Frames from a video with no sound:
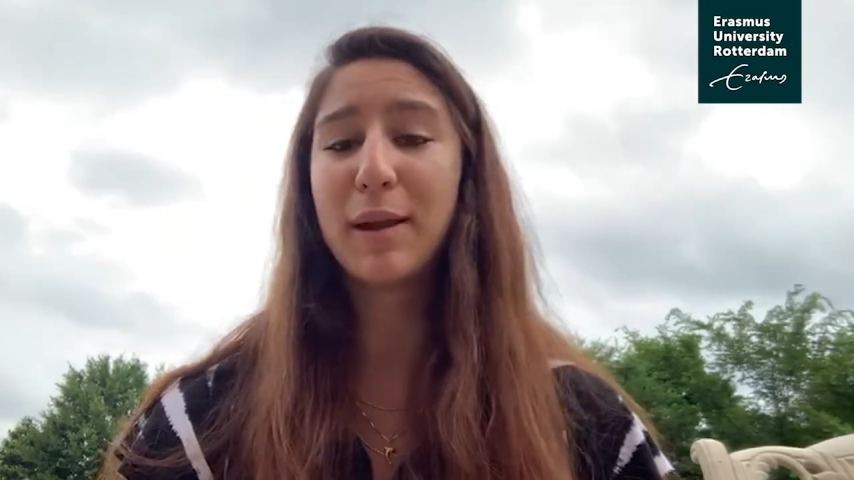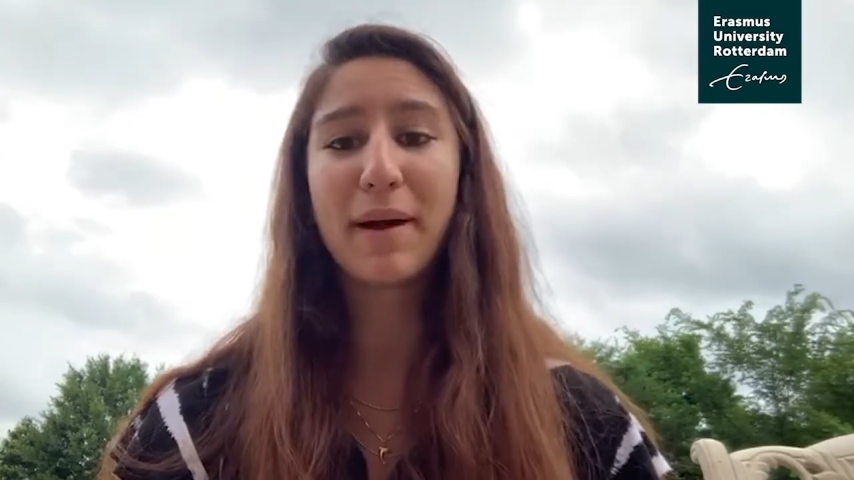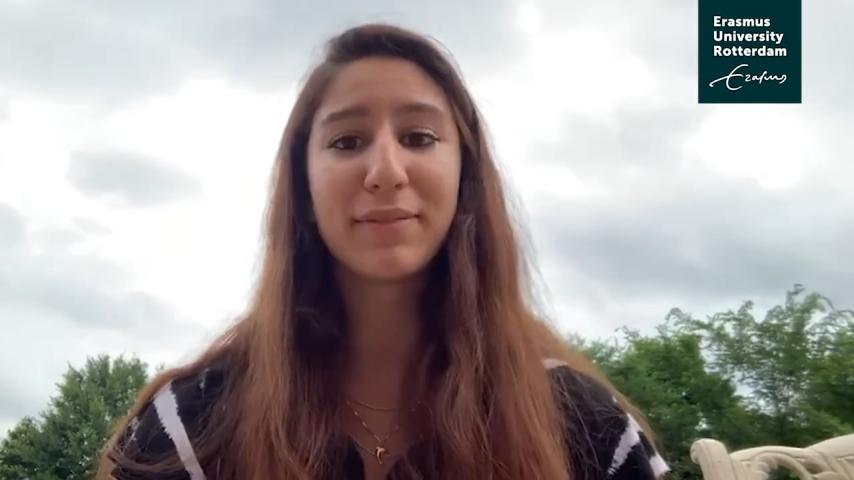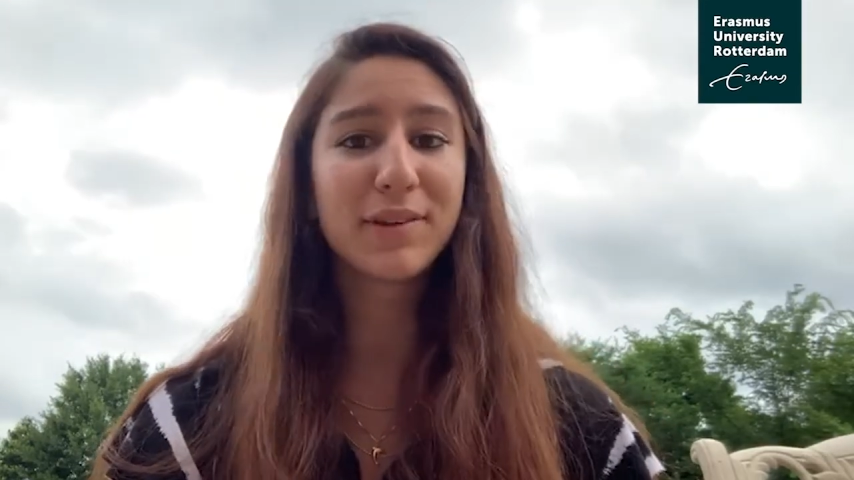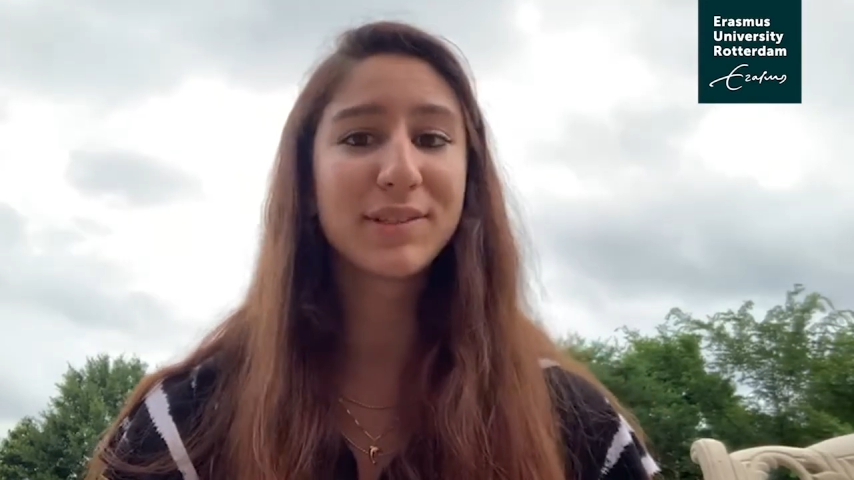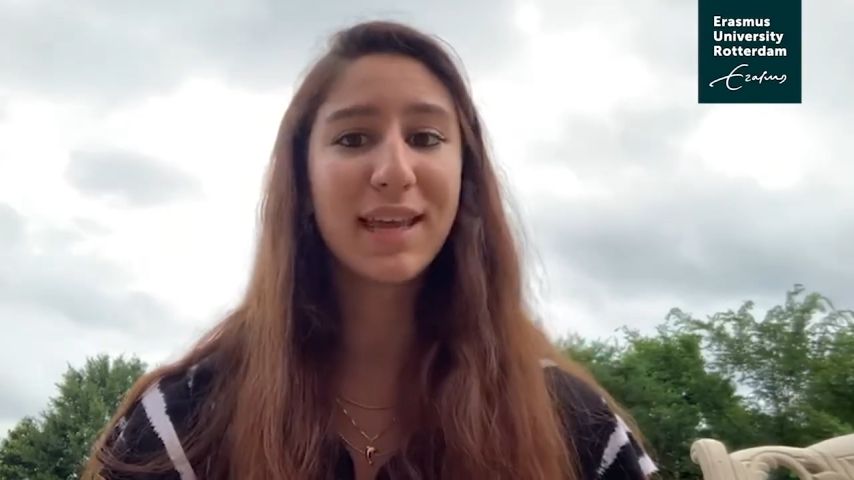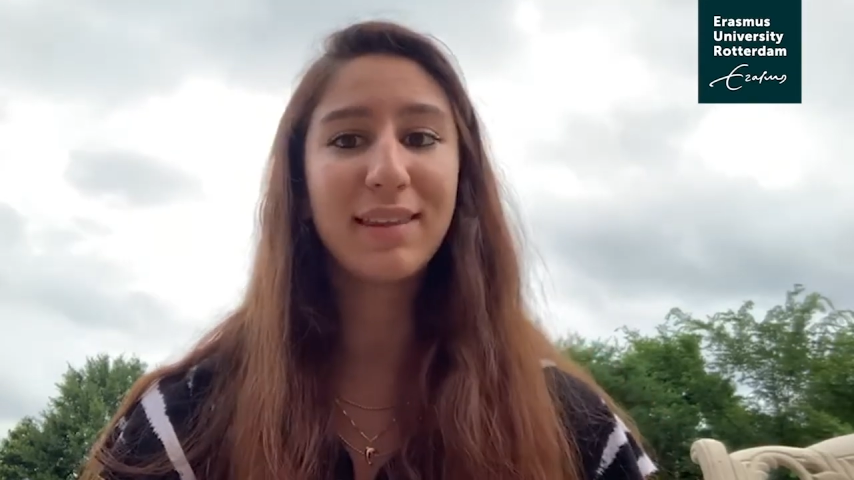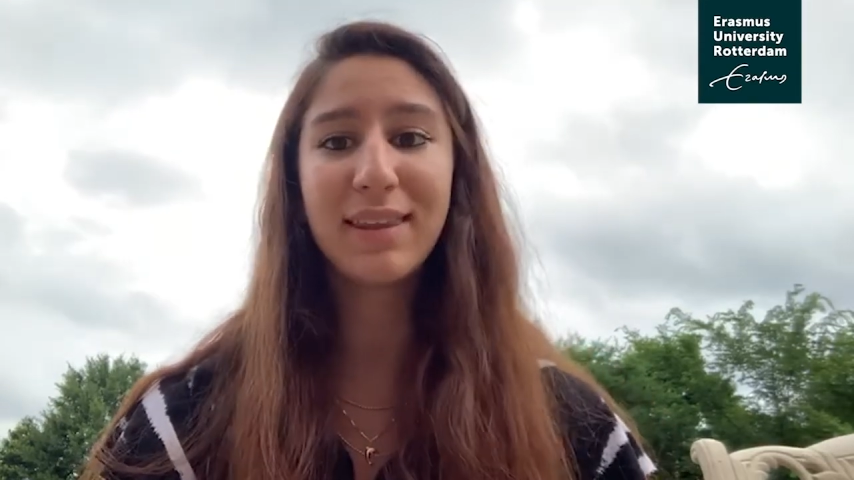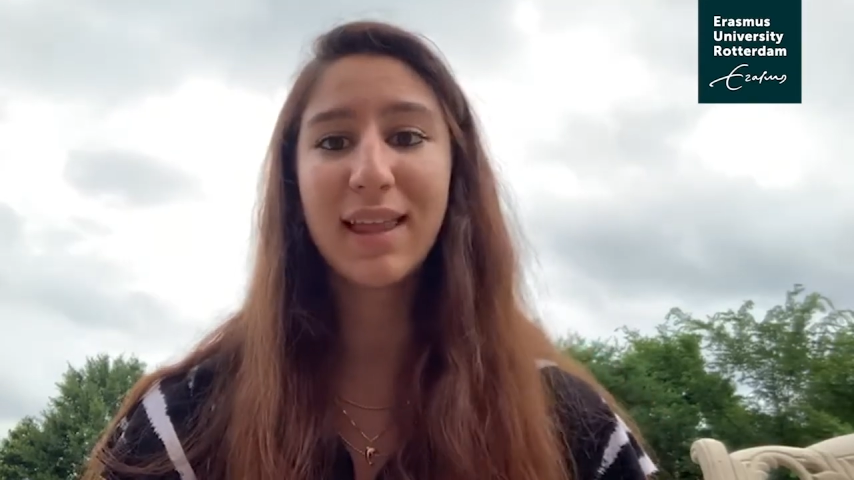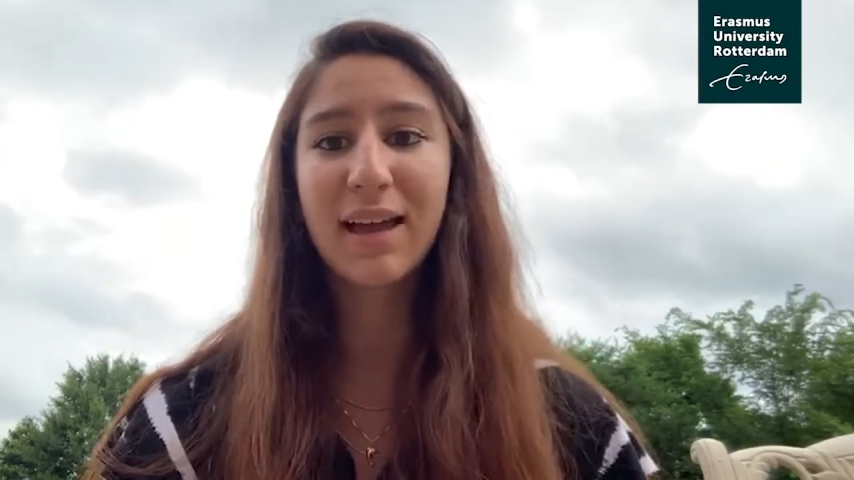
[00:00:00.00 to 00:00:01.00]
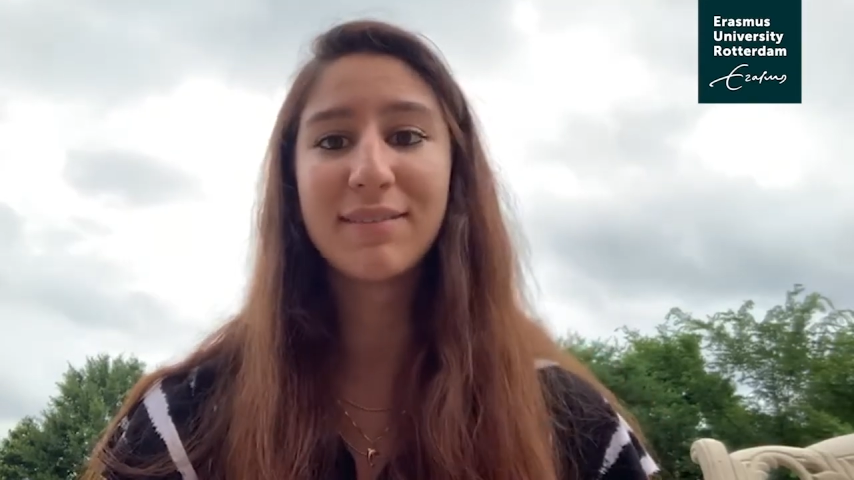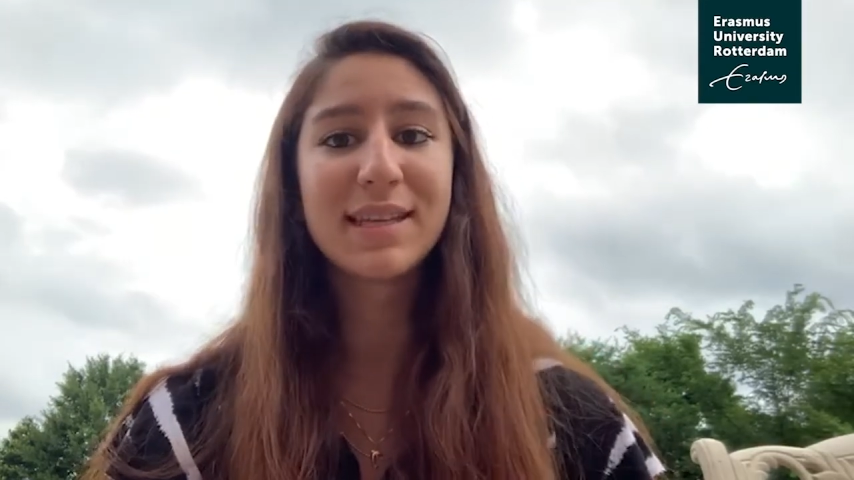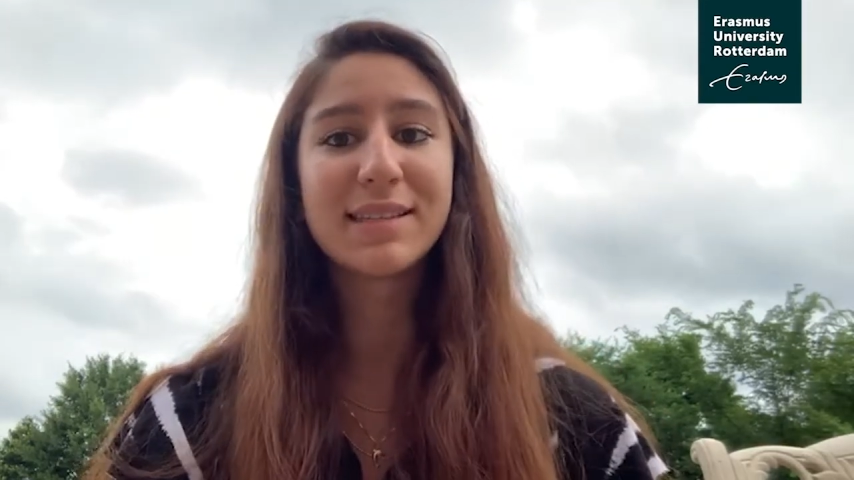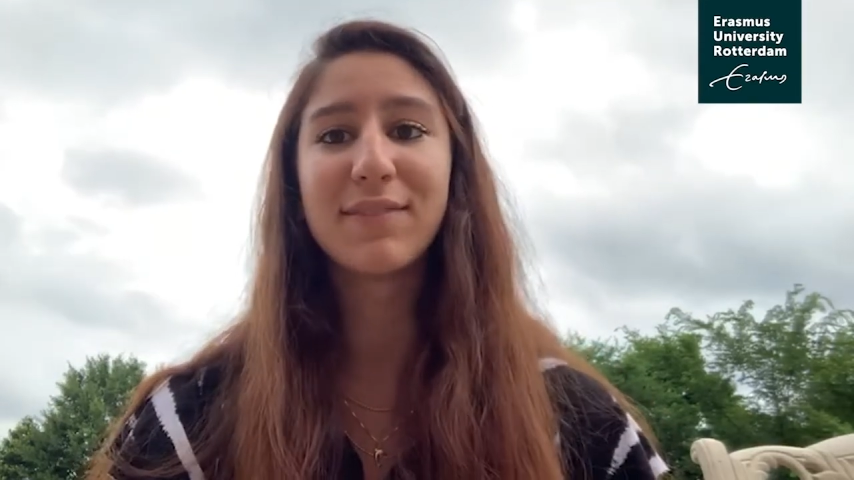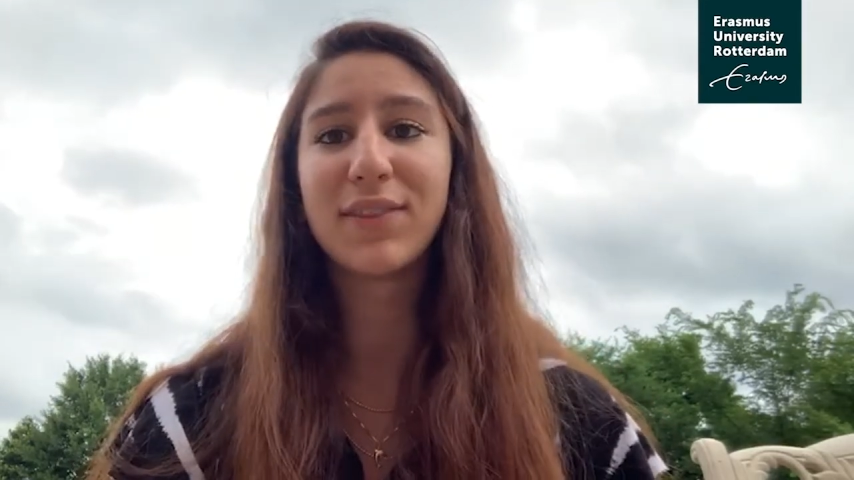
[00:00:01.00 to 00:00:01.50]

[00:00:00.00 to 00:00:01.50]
about their daily lives as if